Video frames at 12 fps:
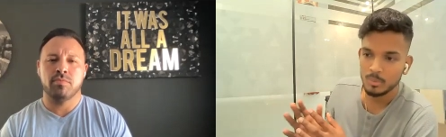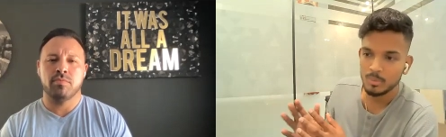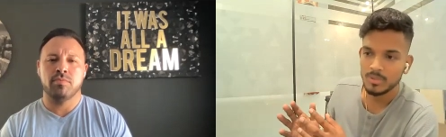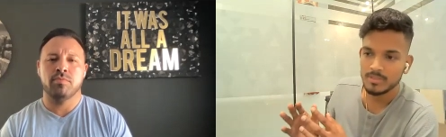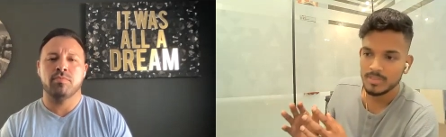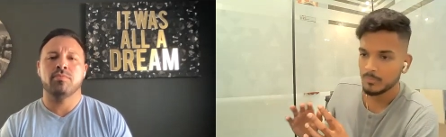Speaker 1: do you
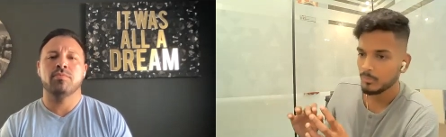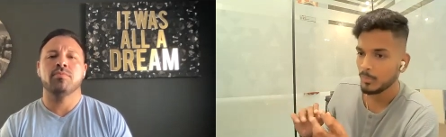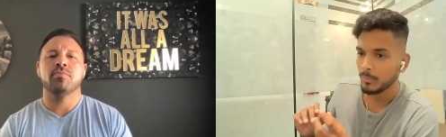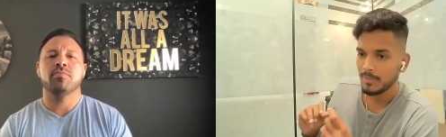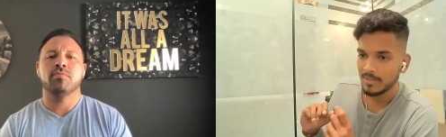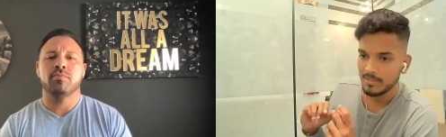think that
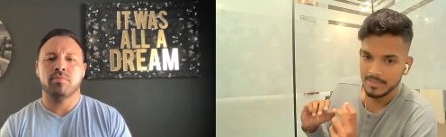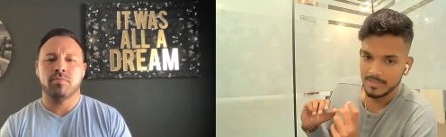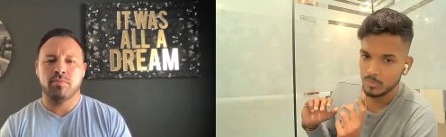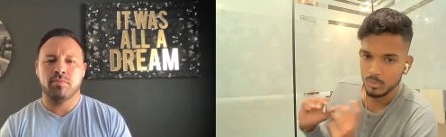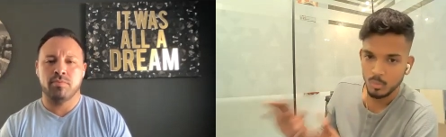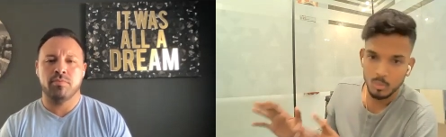would be a,
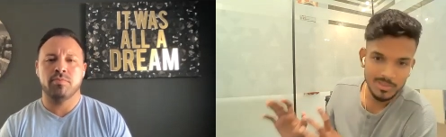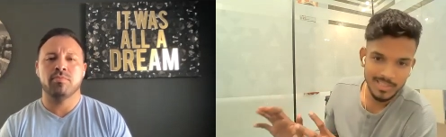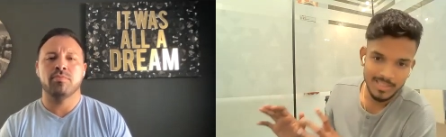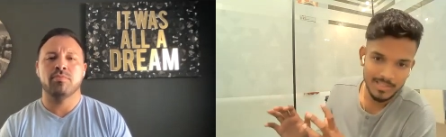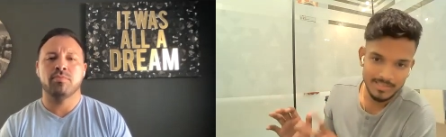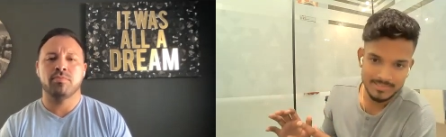like you know
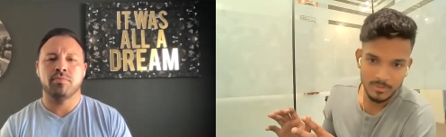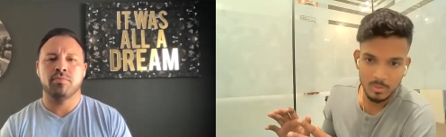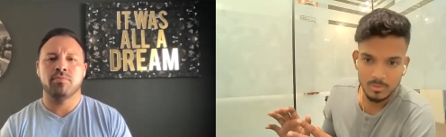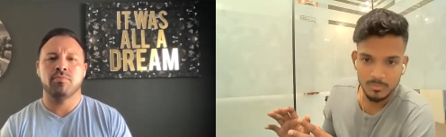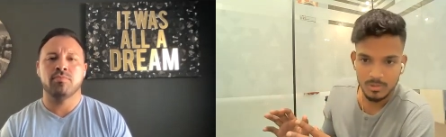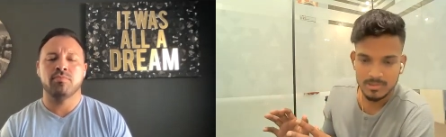only an
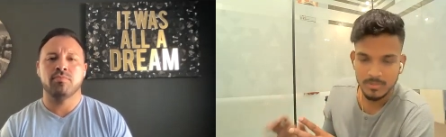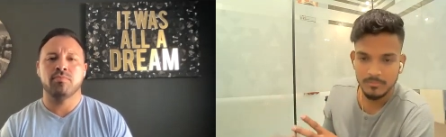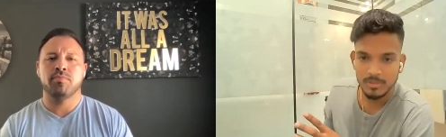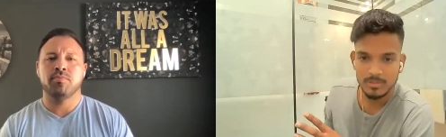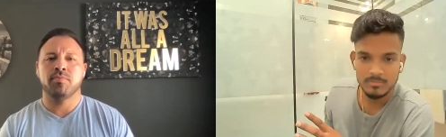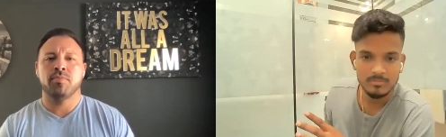excuse for
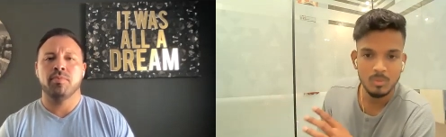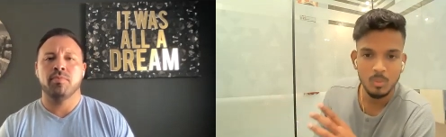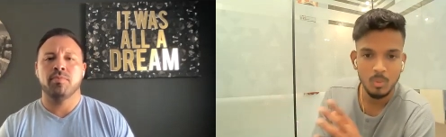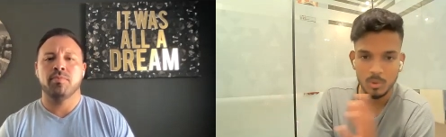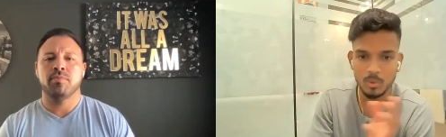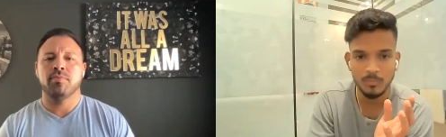someone
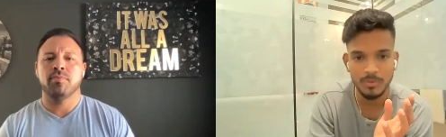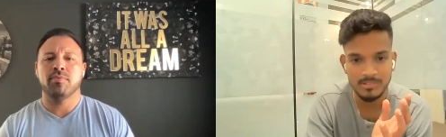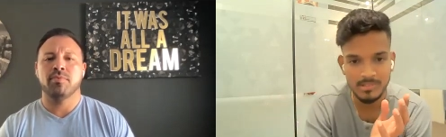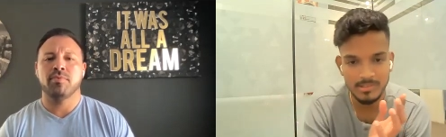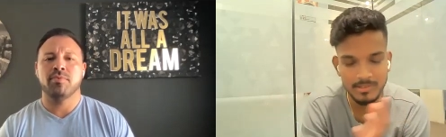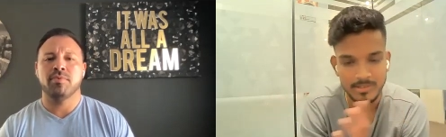who want to
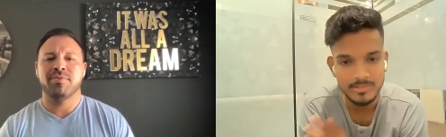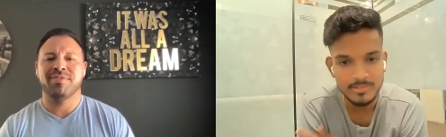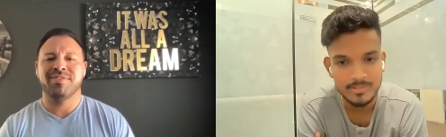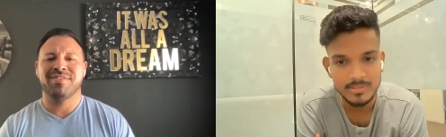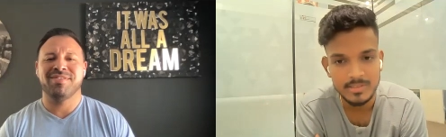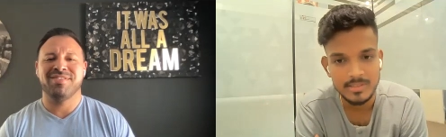fix their
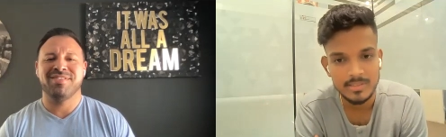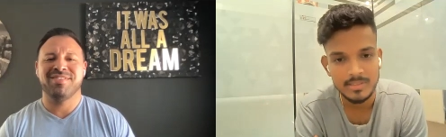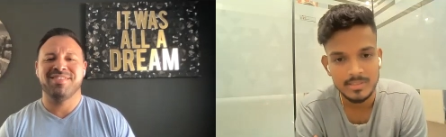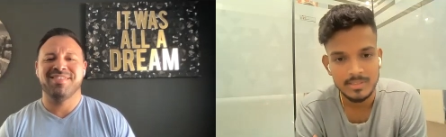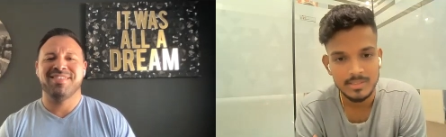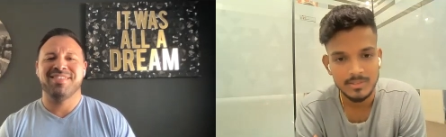credit
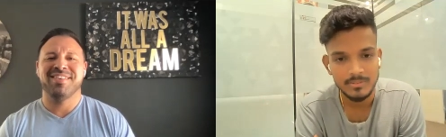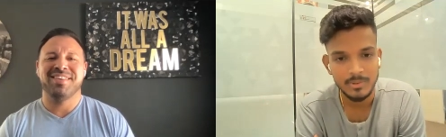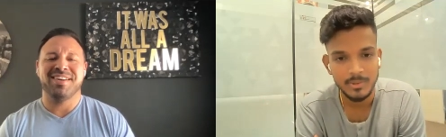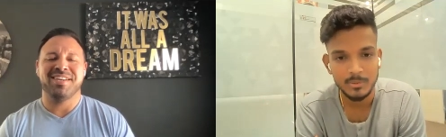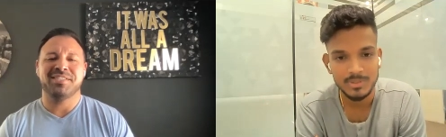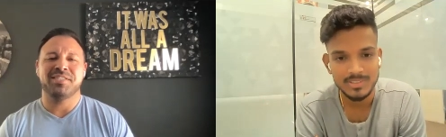
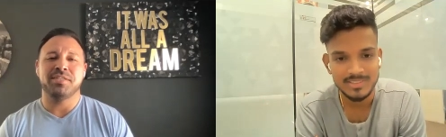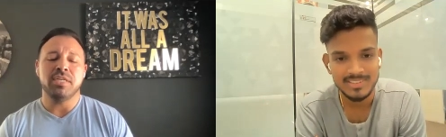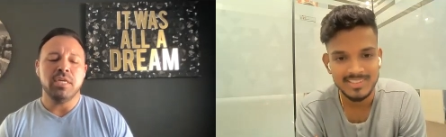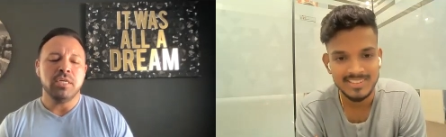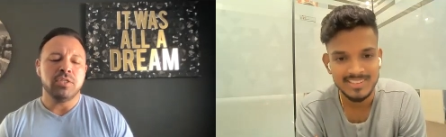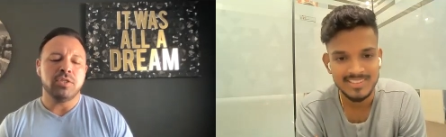what do you
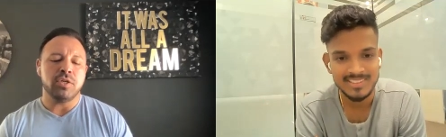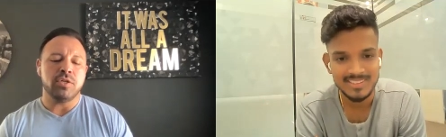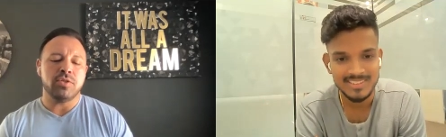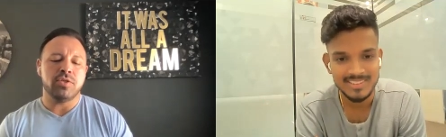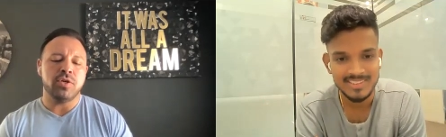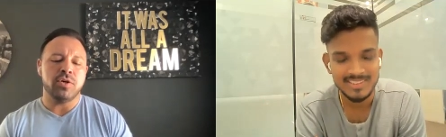think
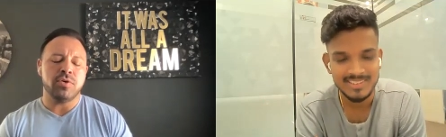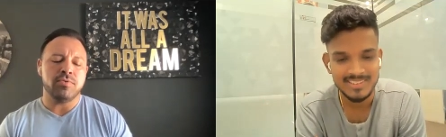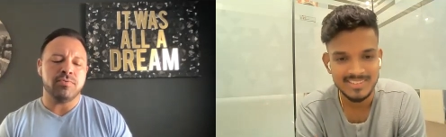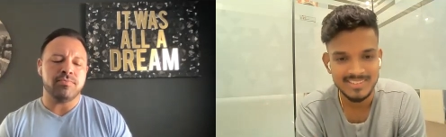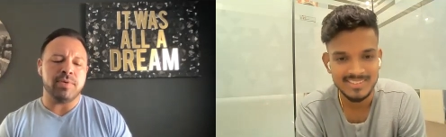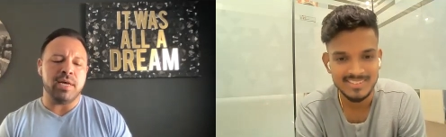
Speaker 2: so,
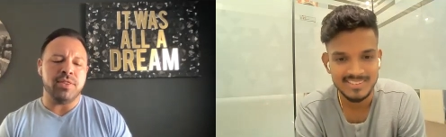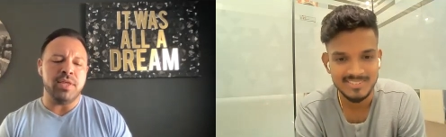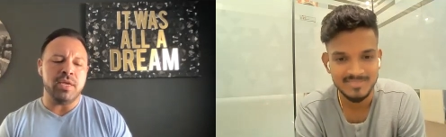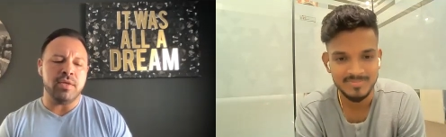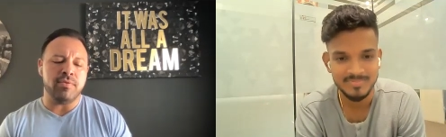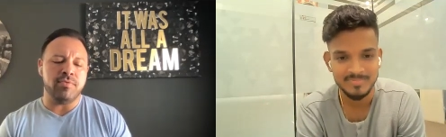so i
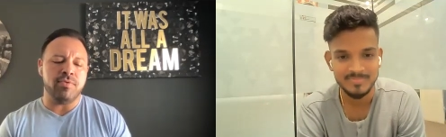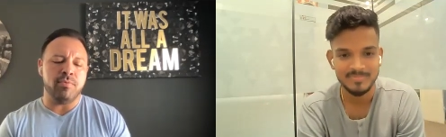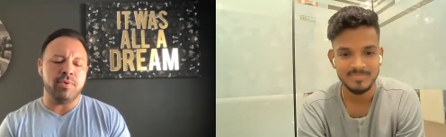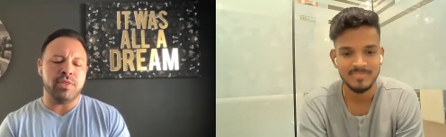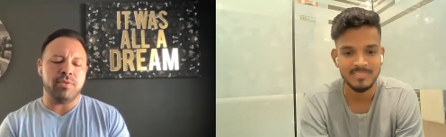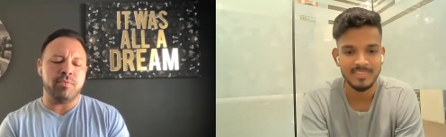think
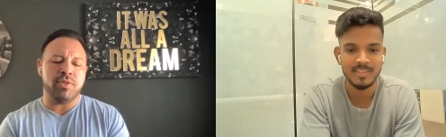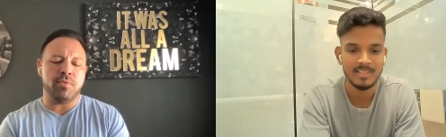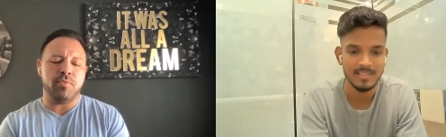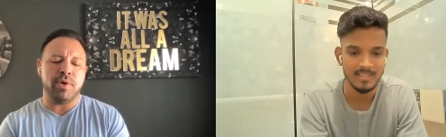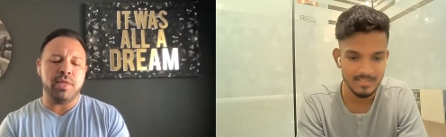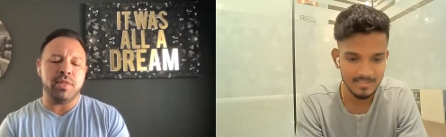with with
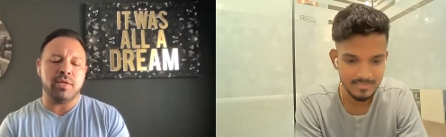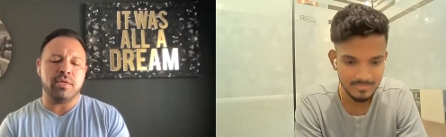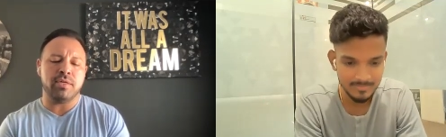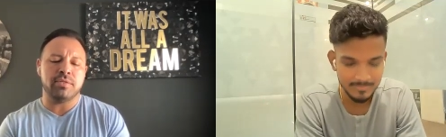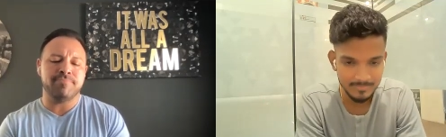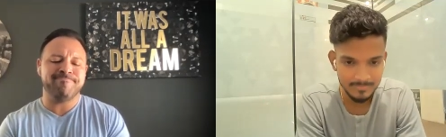the way
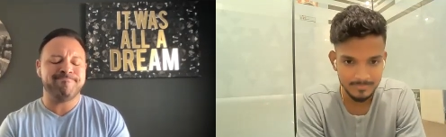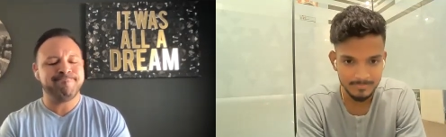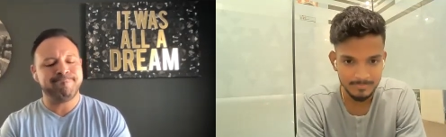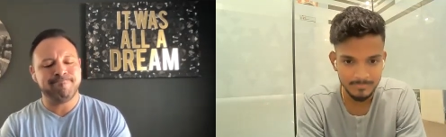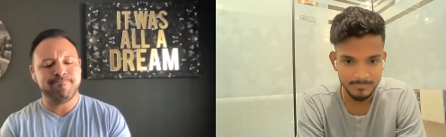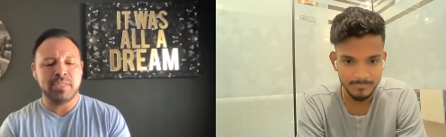the
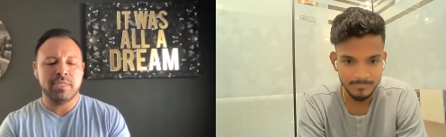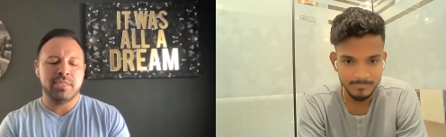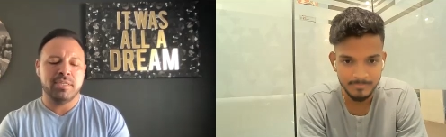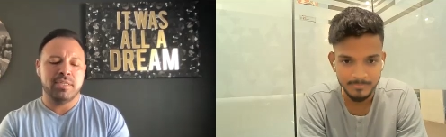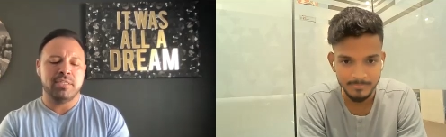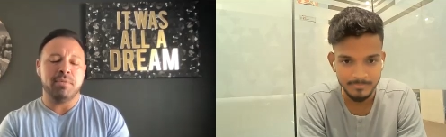
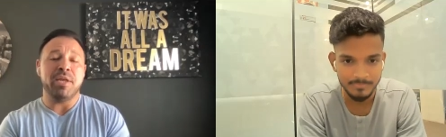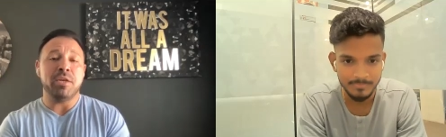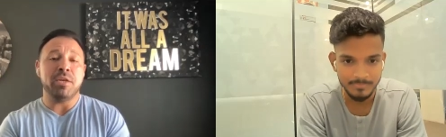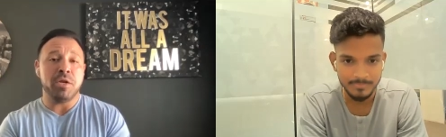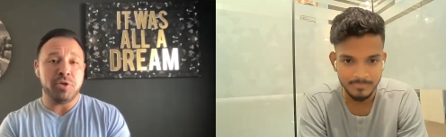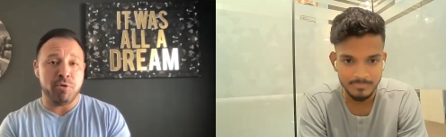
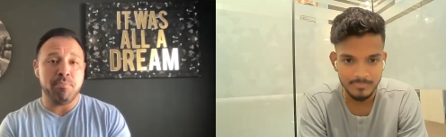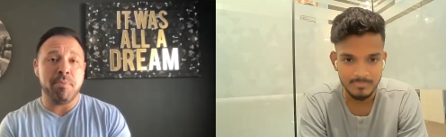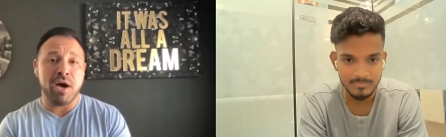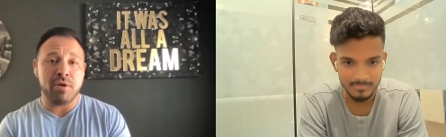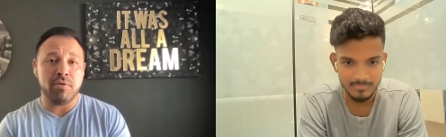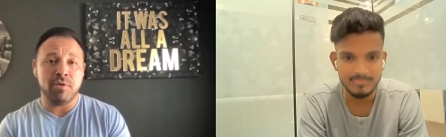depending on your
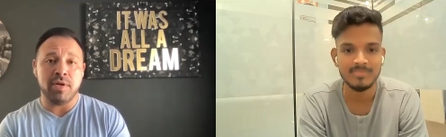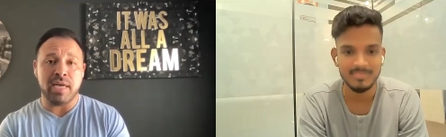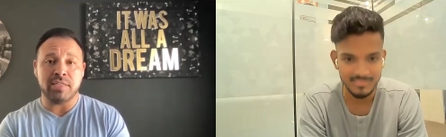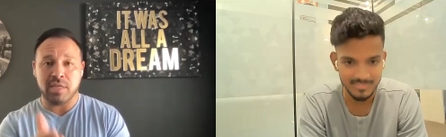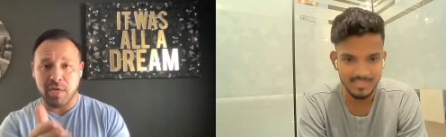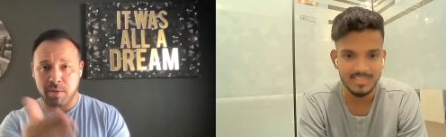model
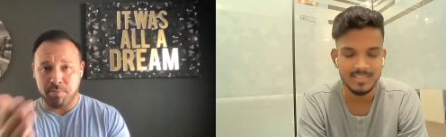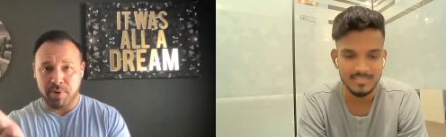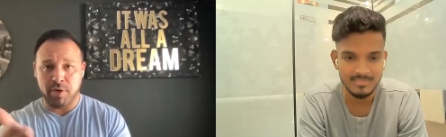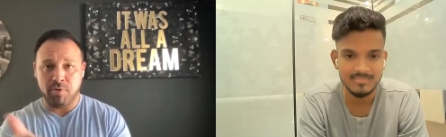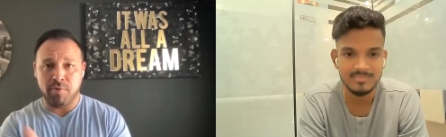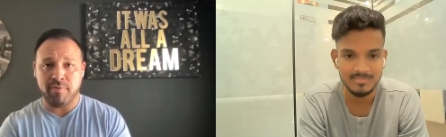as a mm-hmm. company